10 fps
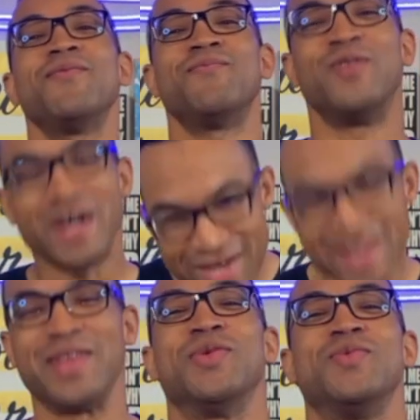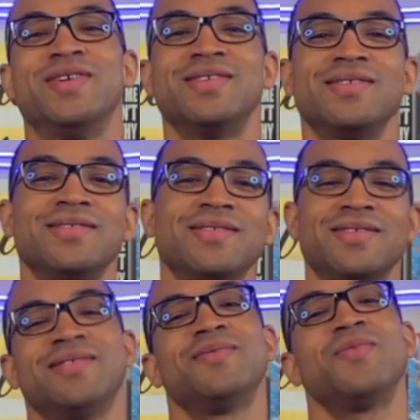for another one.
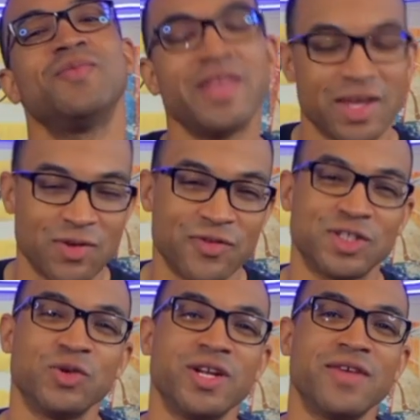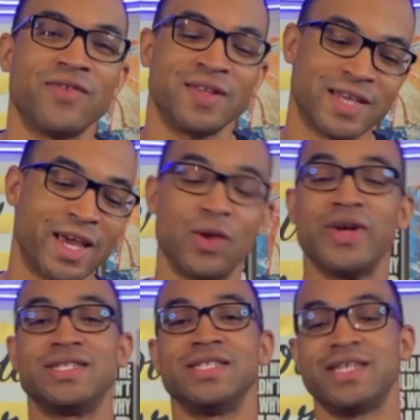Thank you for tuning in to
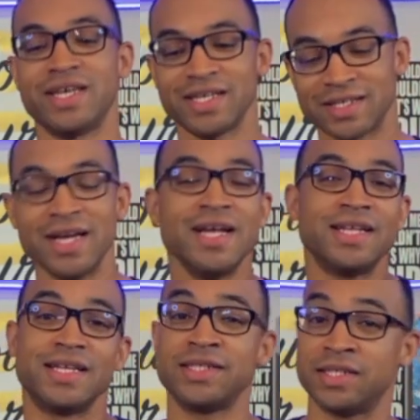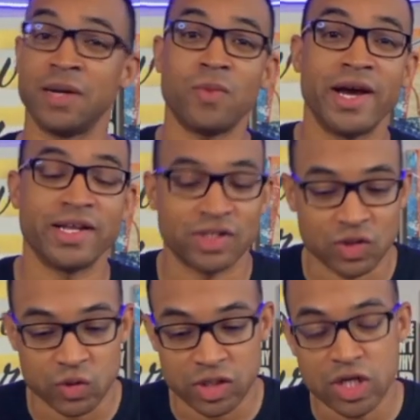808s and Kicks. Let's jump right
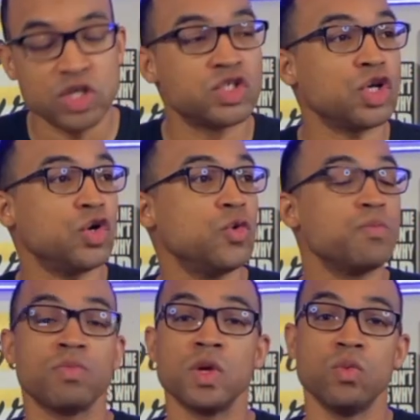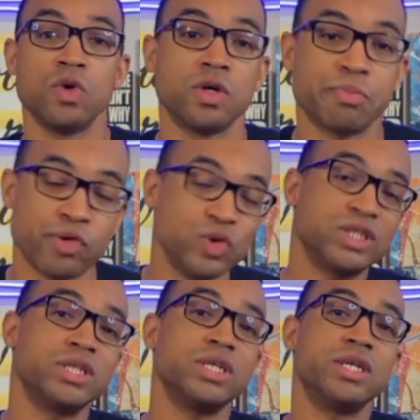into it. So we're
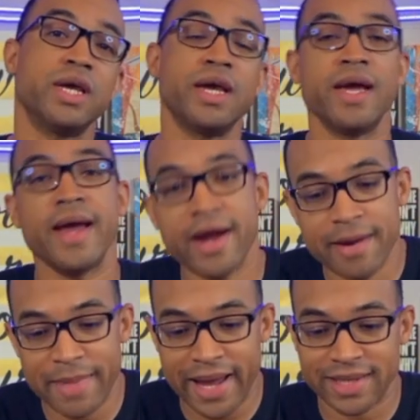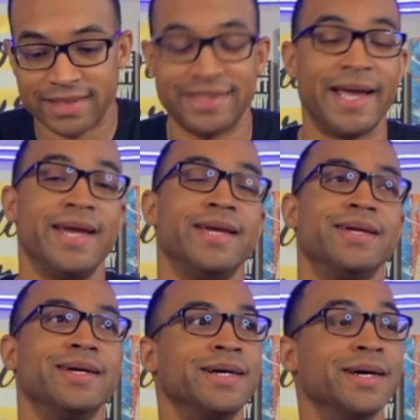approaching Air Max Day,
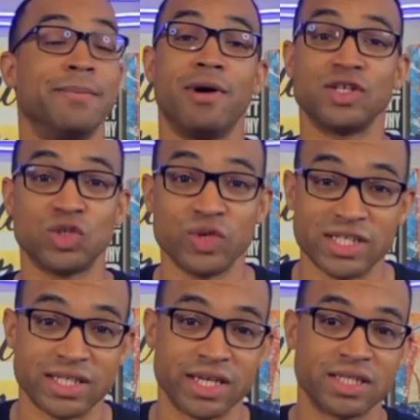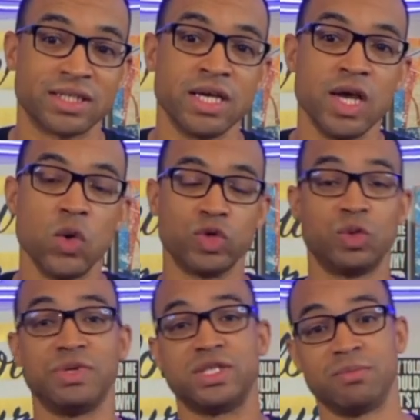March 26th, which
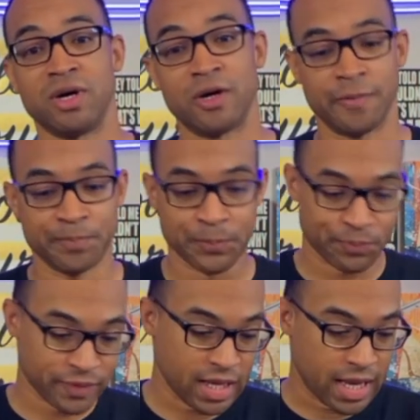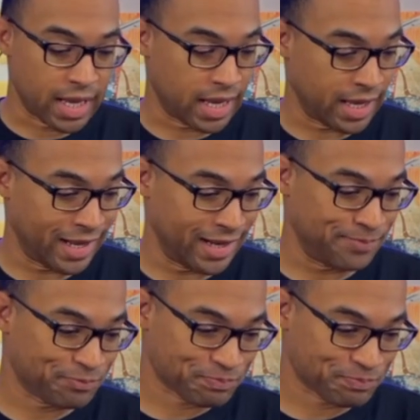will be tomorrow. And